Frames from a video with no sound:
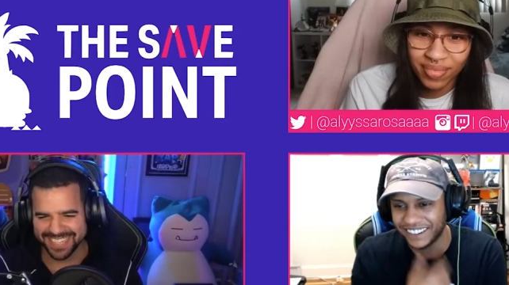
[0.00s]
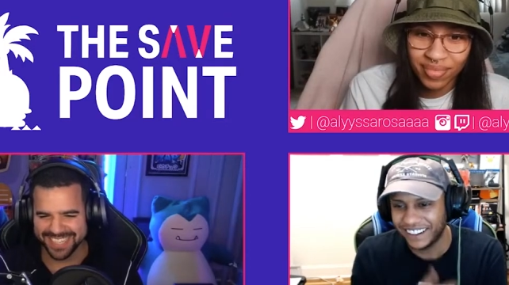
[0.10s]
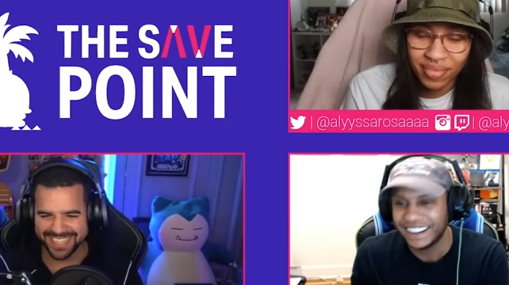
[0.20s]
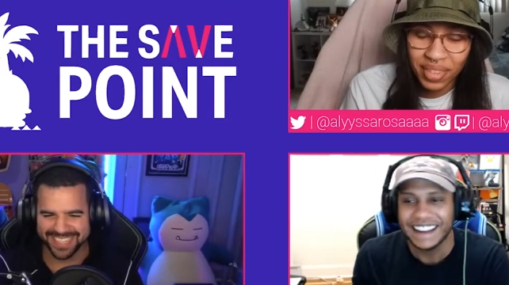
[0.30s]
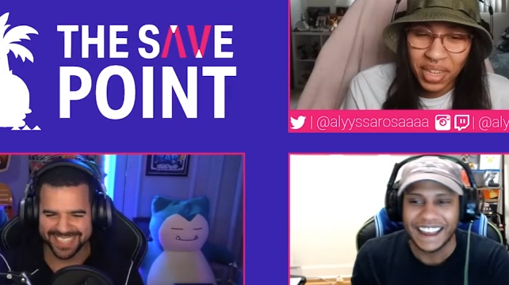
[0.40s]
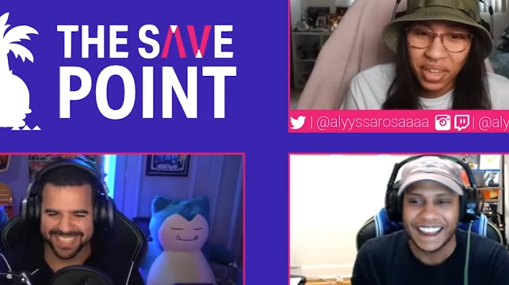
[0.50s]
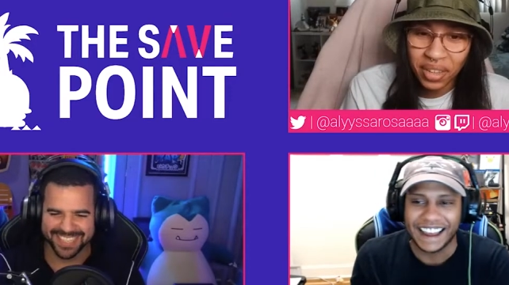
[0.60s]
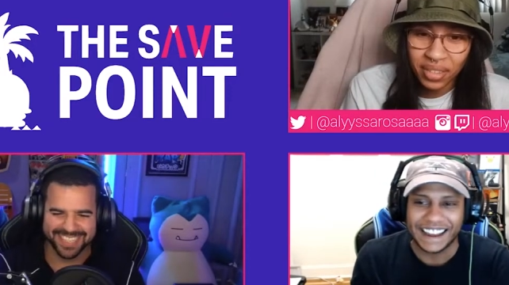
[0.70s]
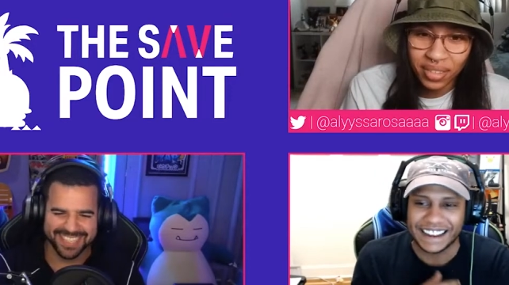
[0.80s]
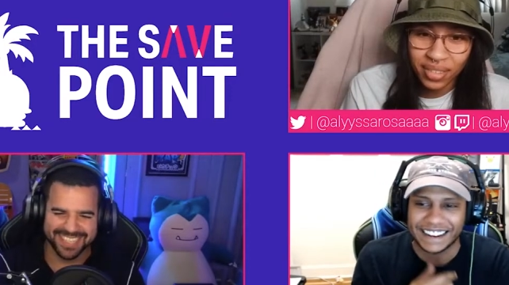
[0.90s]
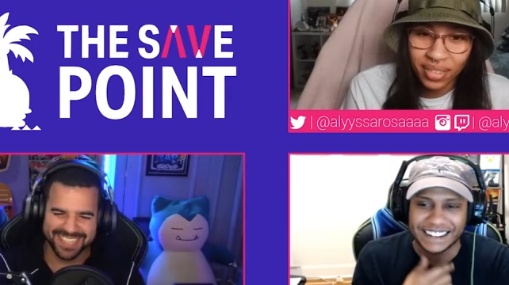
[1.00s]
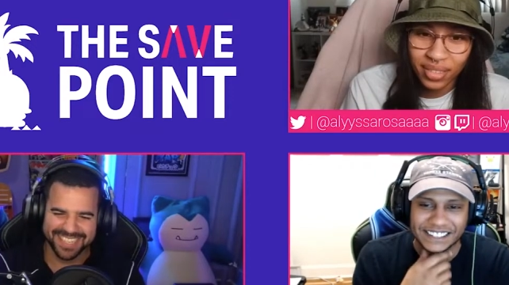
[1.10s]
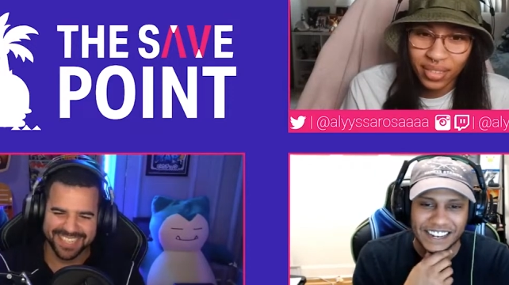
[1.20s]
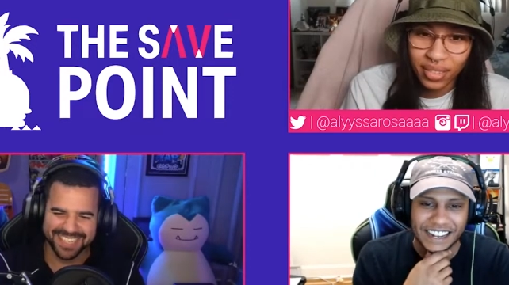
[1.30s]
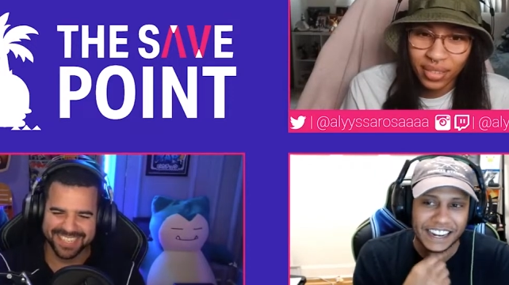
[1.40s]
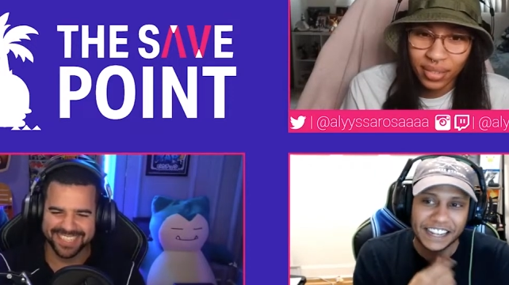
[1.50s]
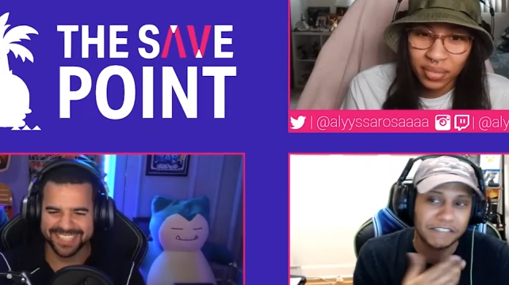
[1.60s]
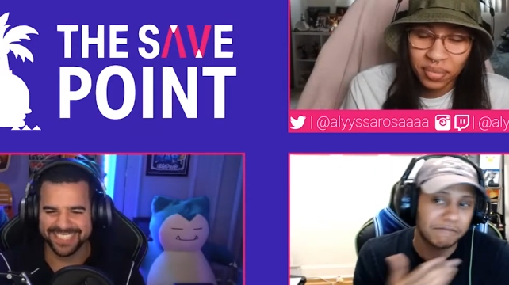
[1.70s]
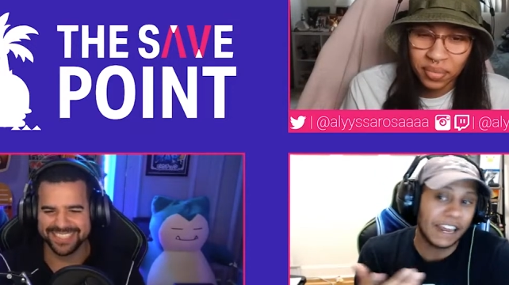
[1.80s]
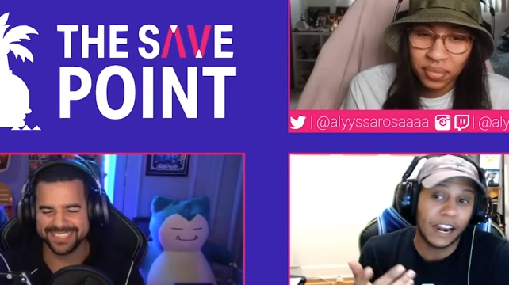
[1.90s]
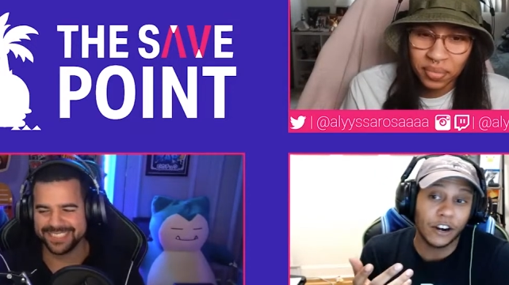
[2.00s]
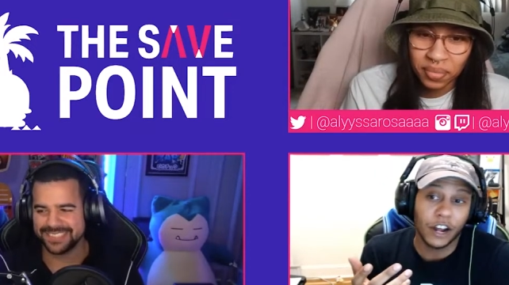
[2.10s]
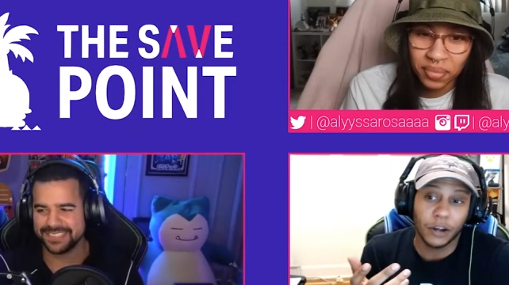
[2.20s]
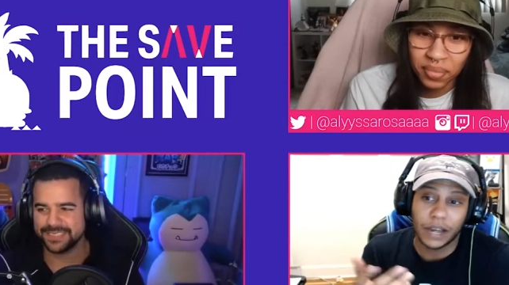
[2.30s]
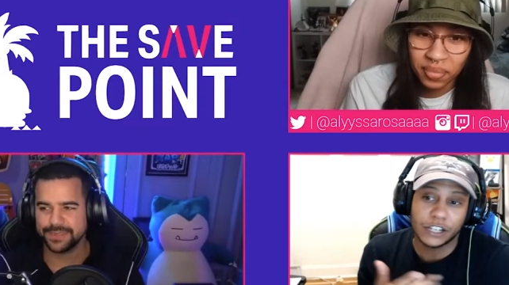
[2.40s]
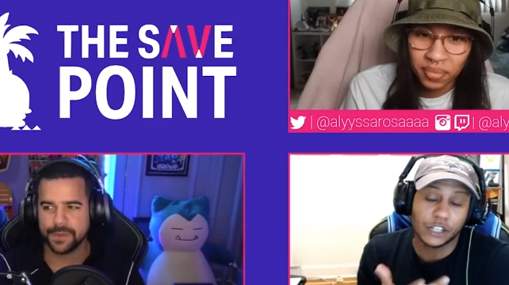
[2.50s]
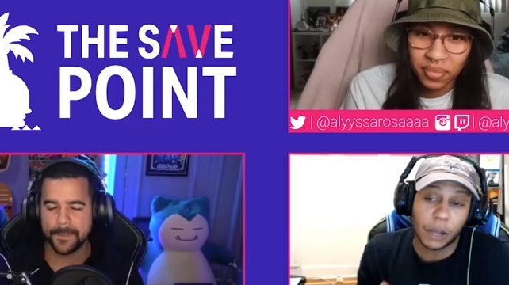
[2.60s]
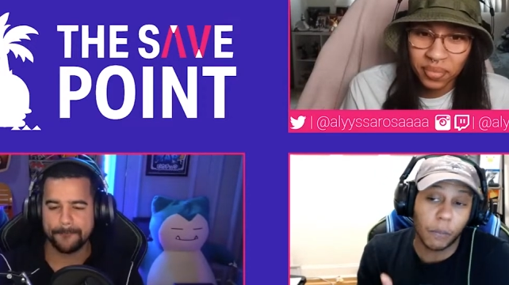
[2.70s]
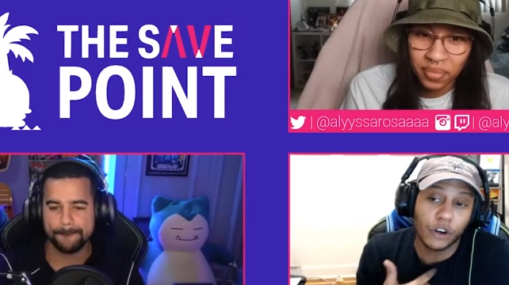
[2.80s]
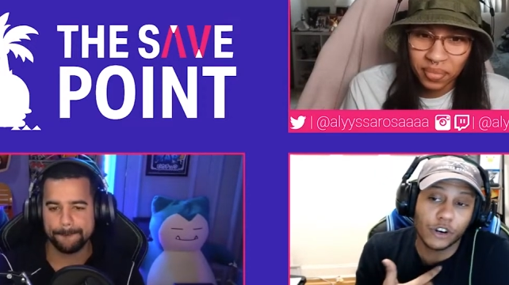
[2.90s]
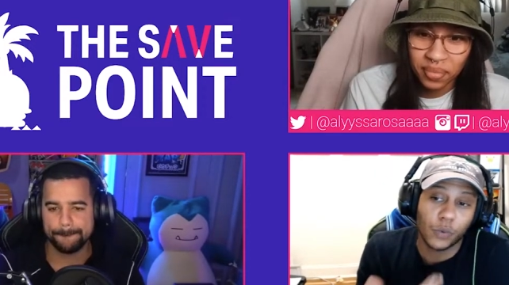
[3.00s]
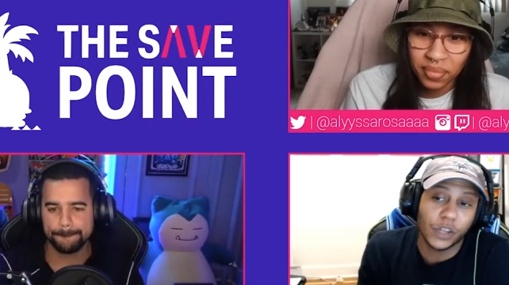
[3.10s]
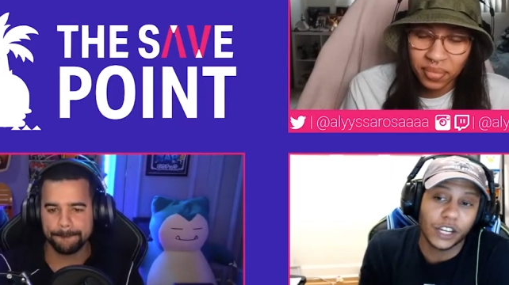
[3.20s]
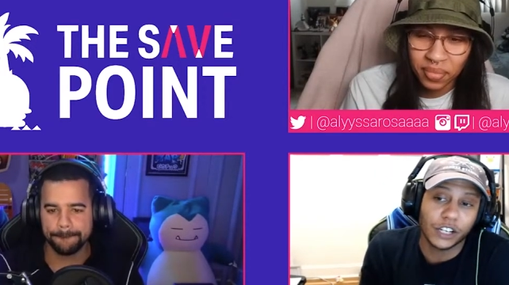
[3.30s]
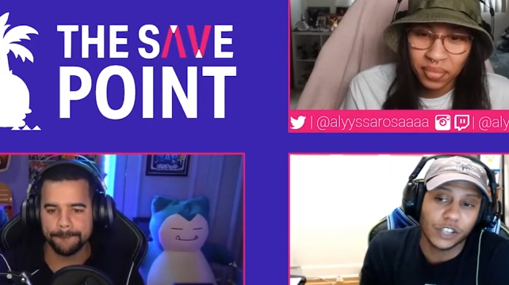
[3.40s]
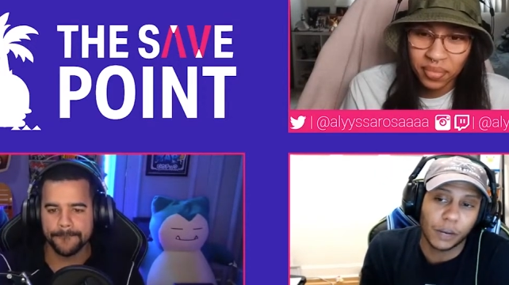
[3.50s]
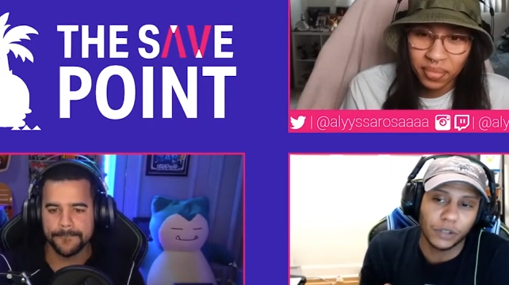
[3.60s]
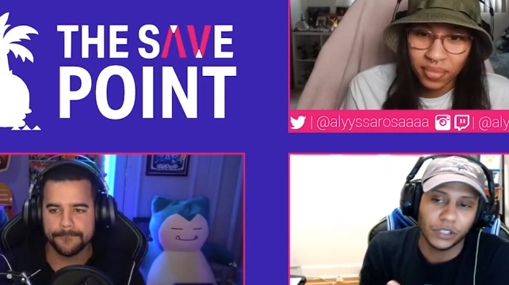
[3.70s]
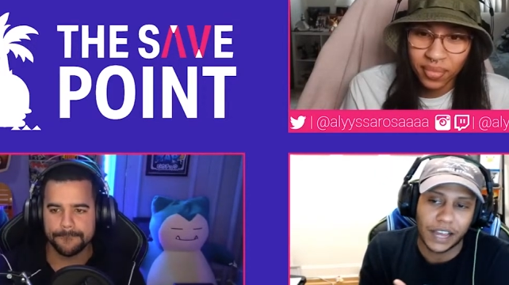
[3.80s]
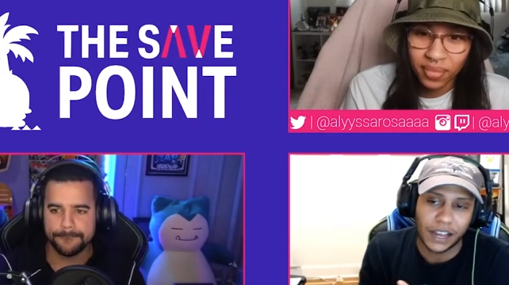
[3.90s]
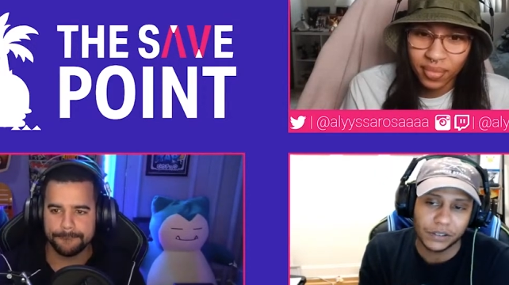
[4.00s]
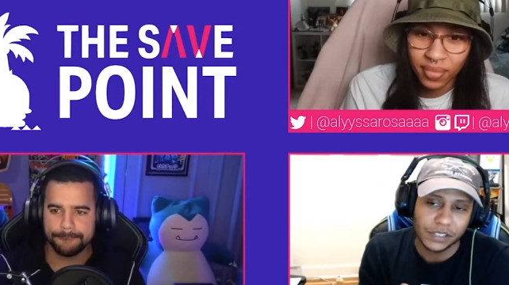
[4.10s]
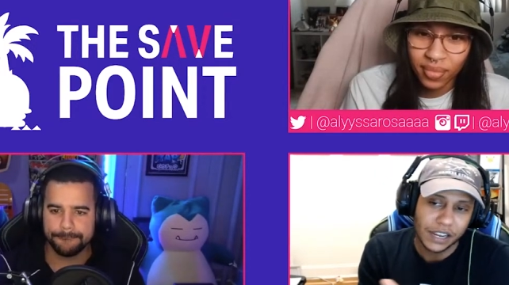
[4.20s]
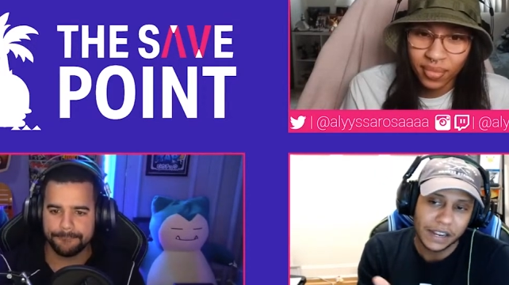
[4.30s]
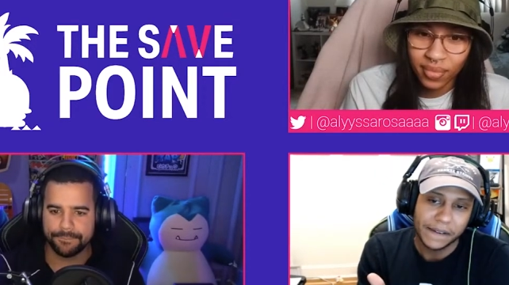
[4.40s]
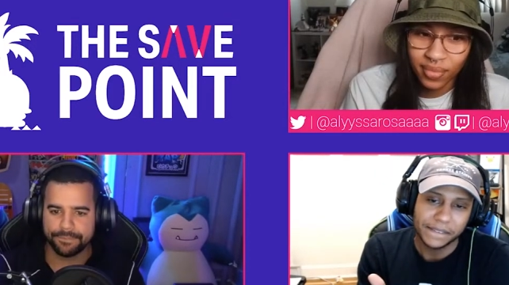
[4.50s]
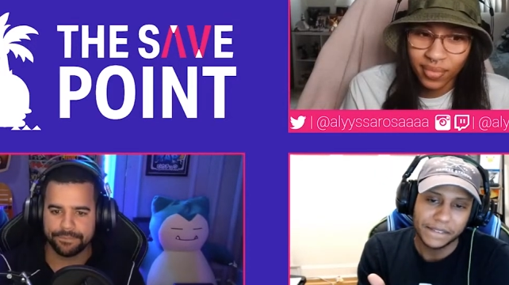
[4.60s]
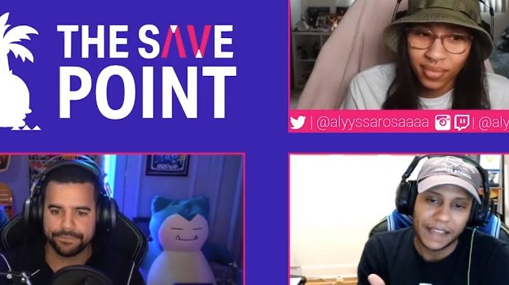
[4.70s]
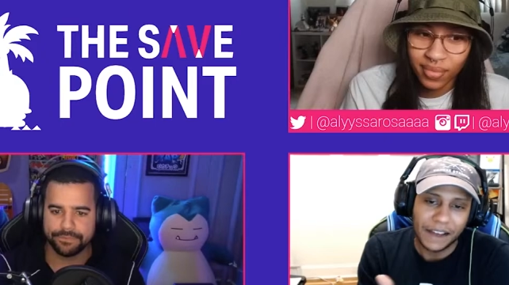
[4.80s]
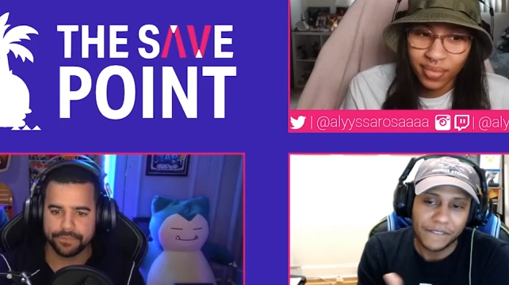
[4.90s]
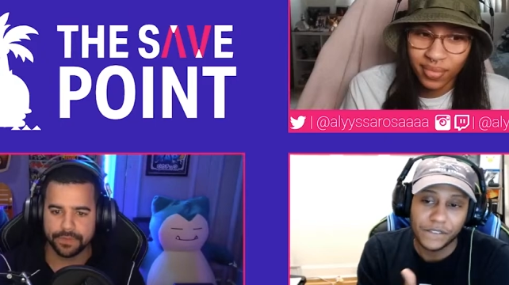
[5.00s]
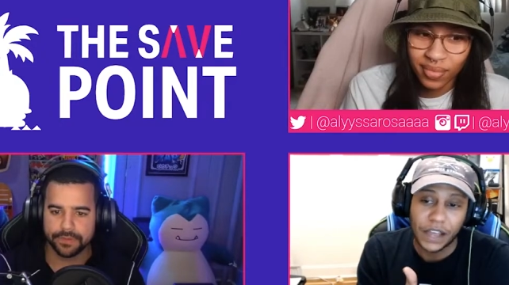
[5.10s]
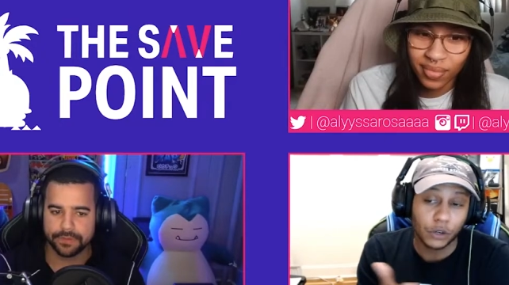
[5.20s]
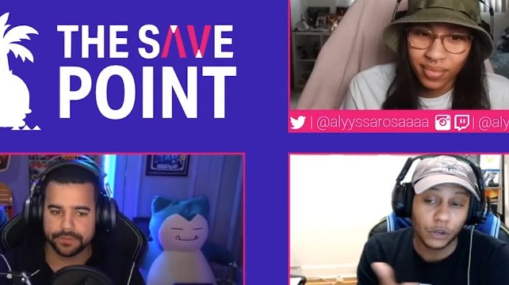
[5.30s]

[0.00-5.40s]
Speaker 1: and and they and I don't know. I just I'm wondering when they're gonna start building the house. I, I thought it was gonna be